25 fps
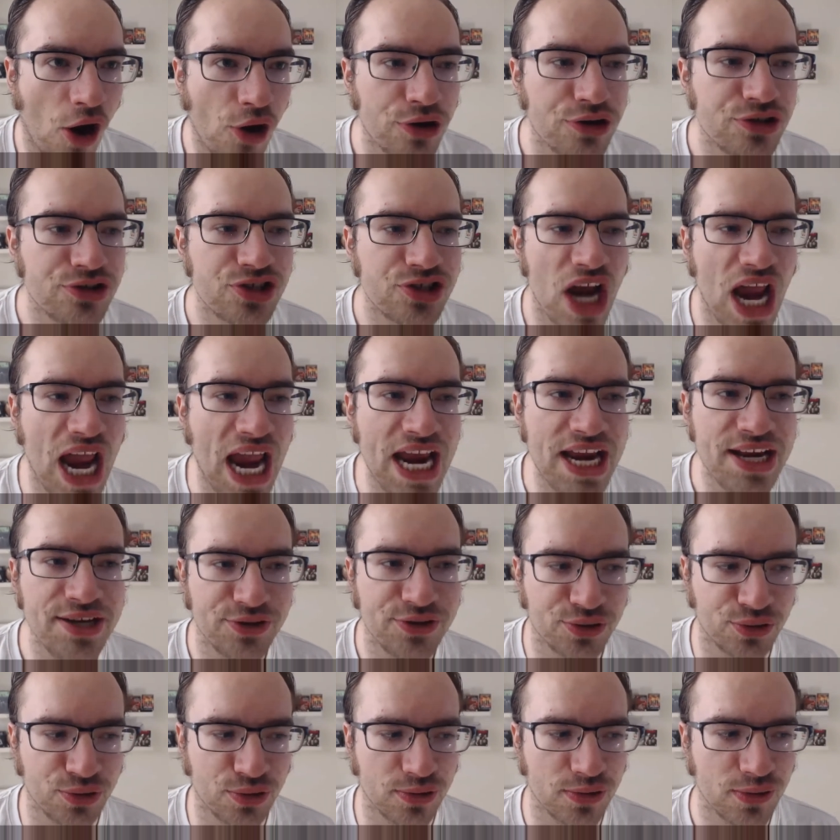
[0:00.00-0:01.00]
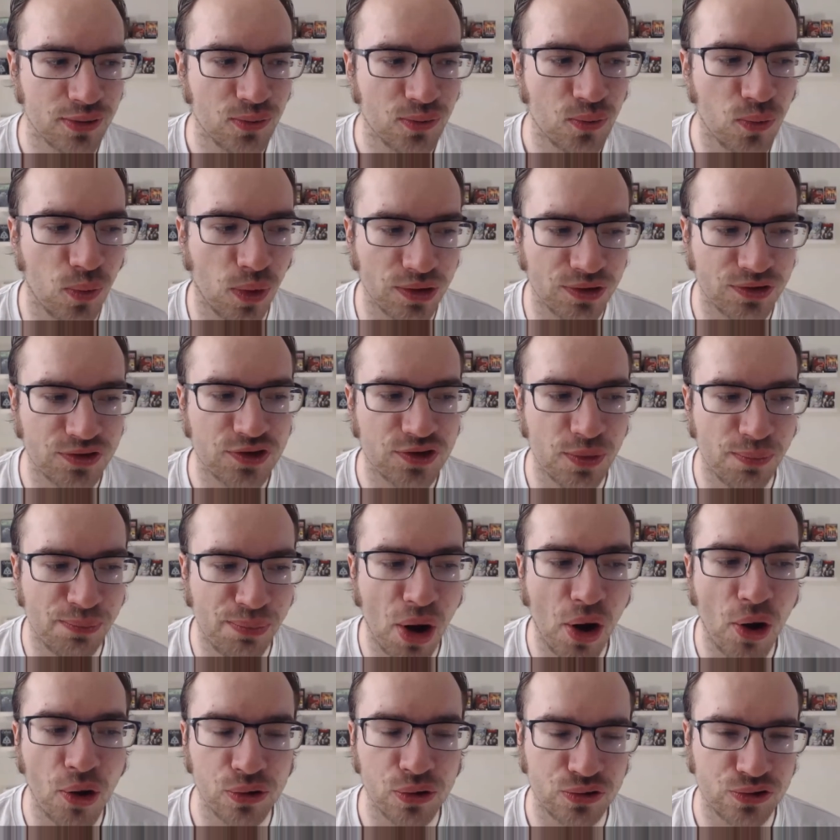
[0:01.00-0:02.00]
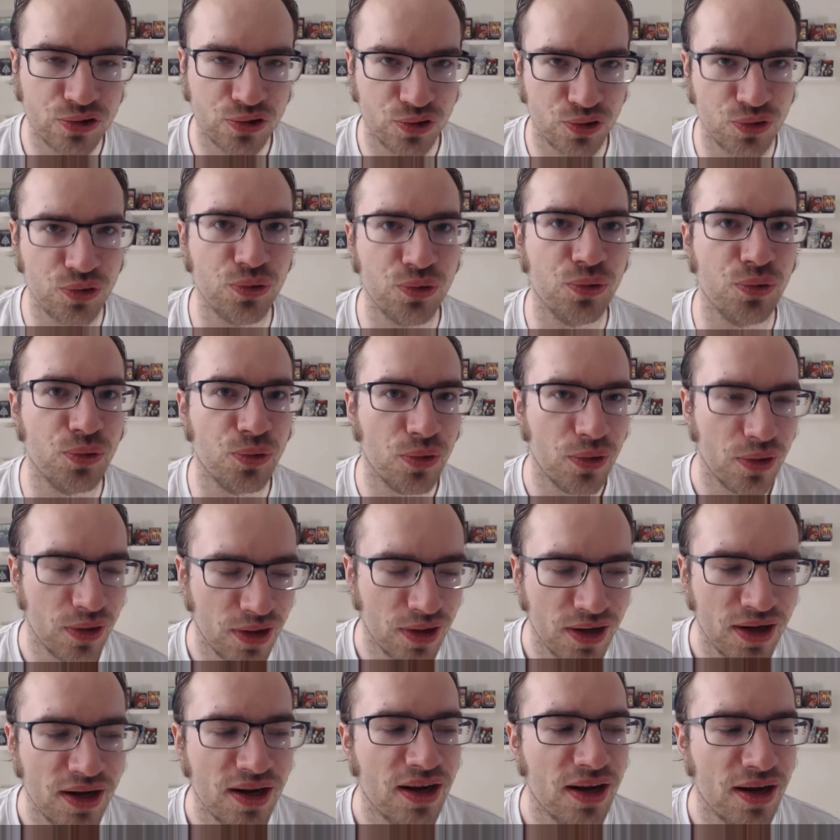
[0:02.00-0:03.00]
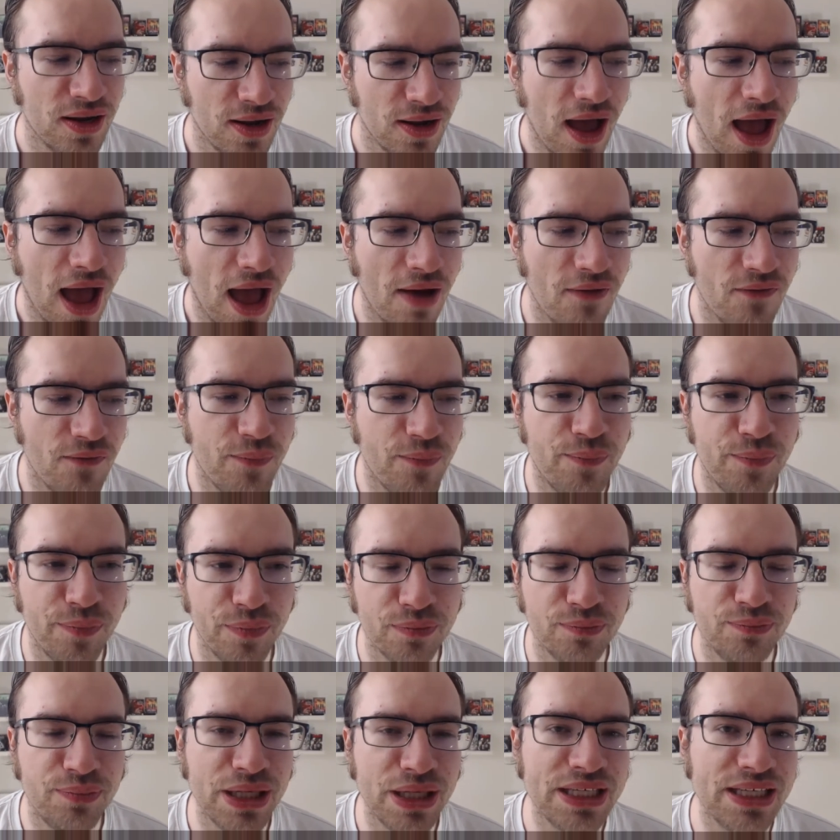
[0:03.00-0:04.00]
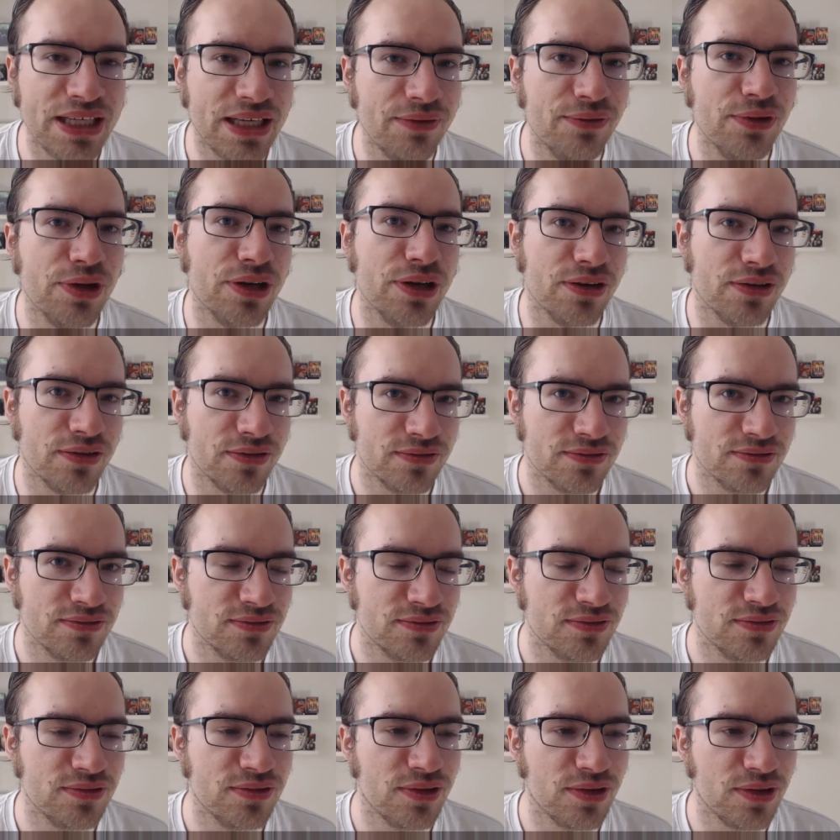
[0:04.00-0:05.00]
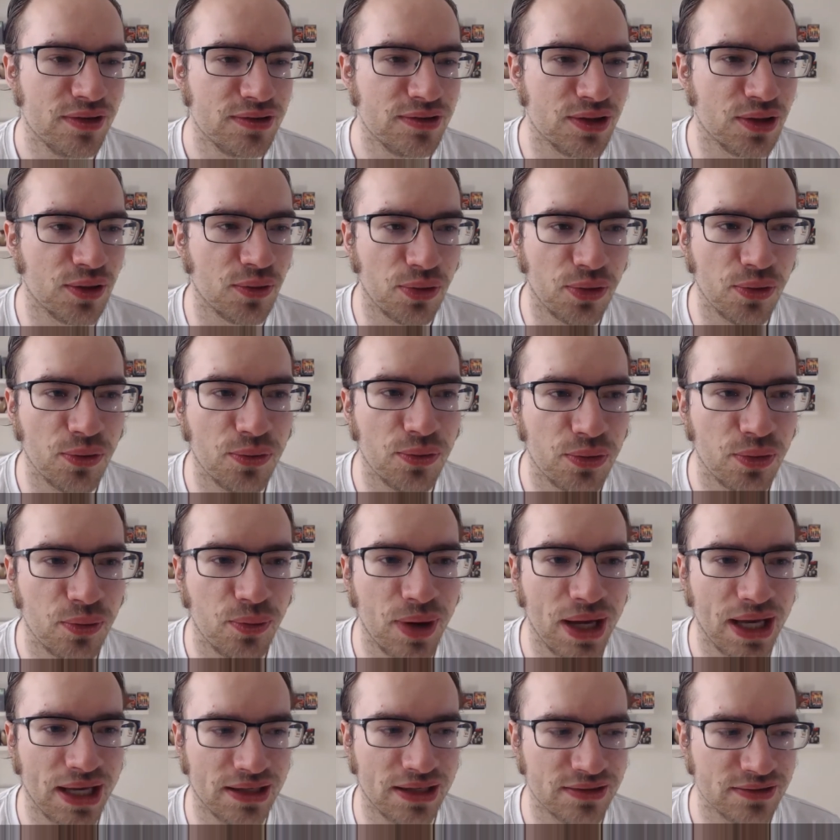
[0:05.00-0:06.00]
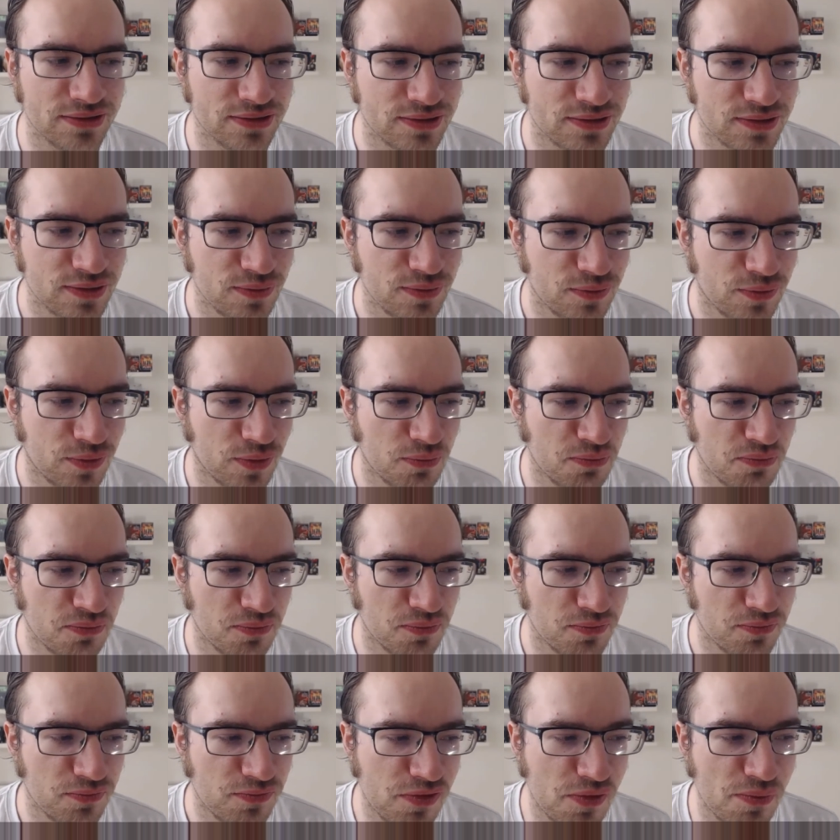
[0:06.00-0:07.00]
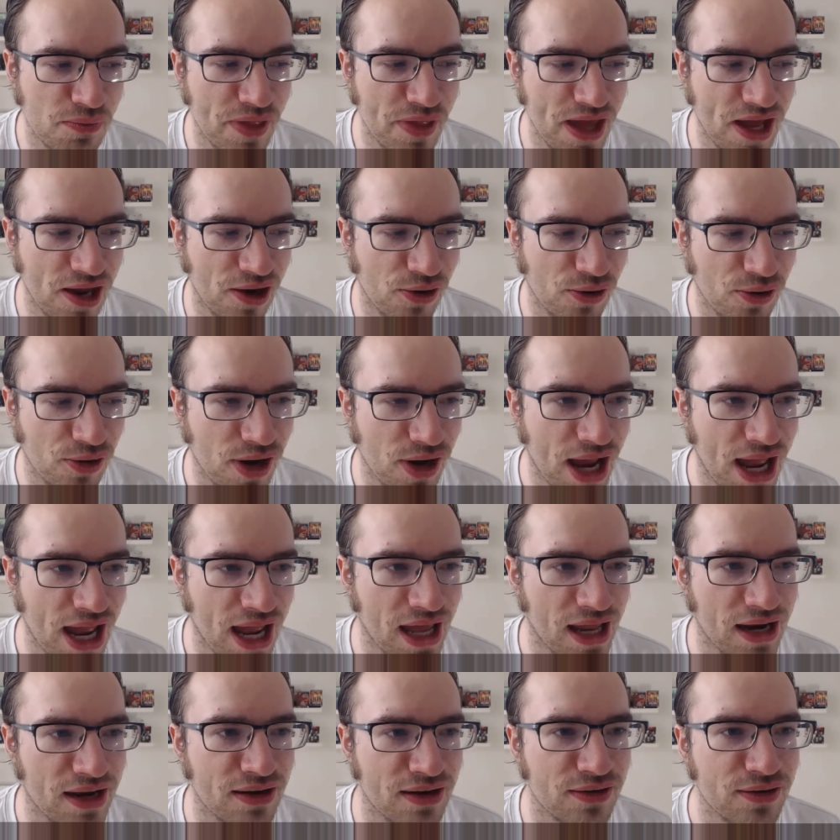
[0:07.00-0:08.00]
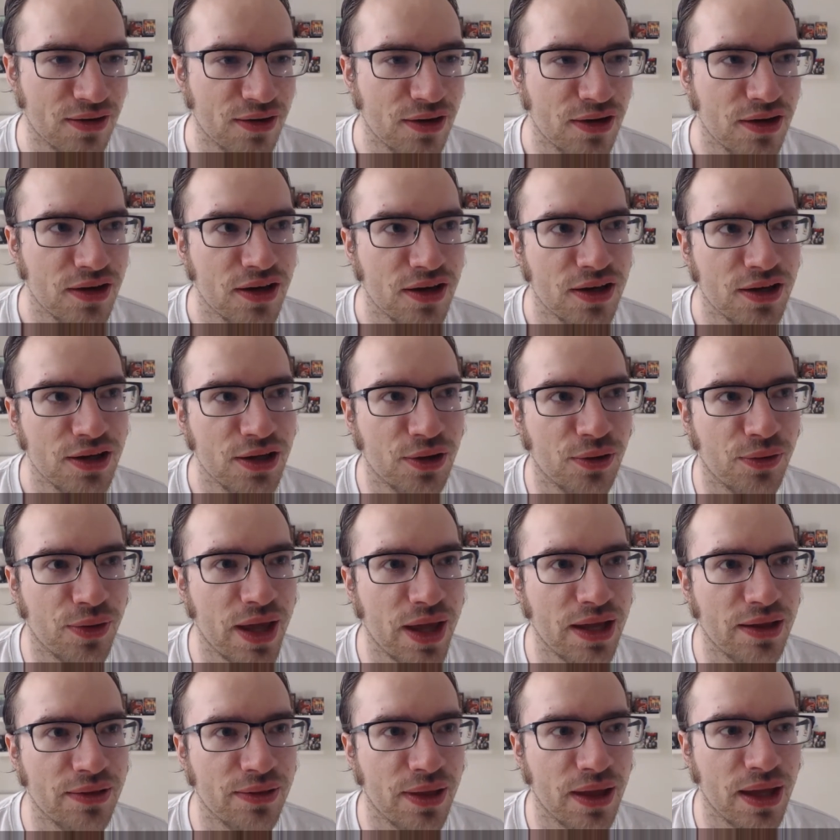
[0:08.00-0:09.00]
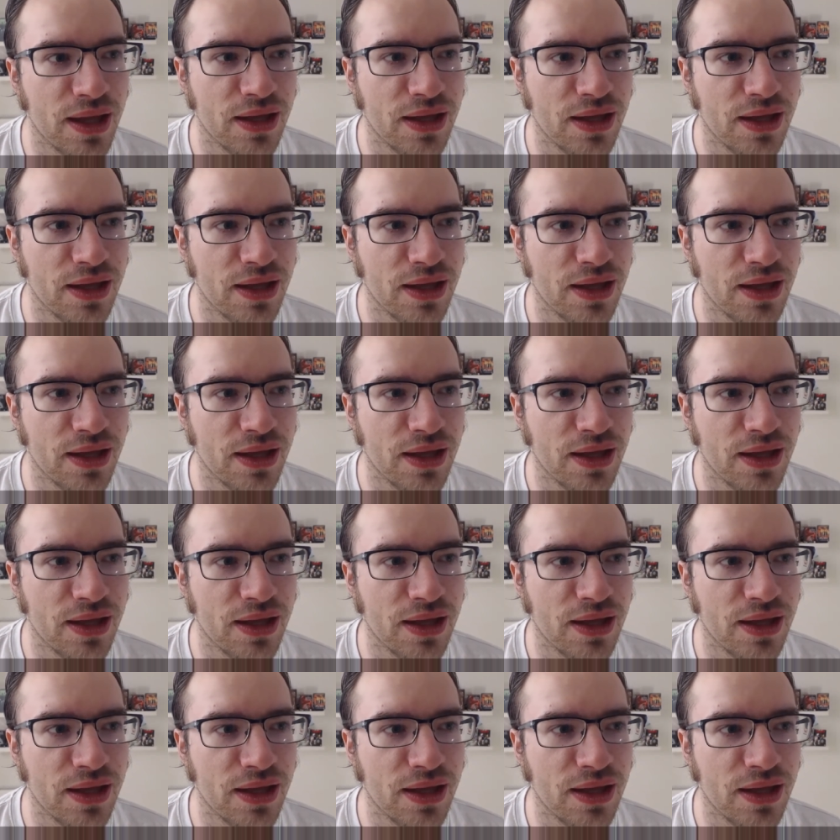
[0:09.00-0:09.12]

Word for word: Archangel was supposed to have been given, you know, the the wings from from there, and you know they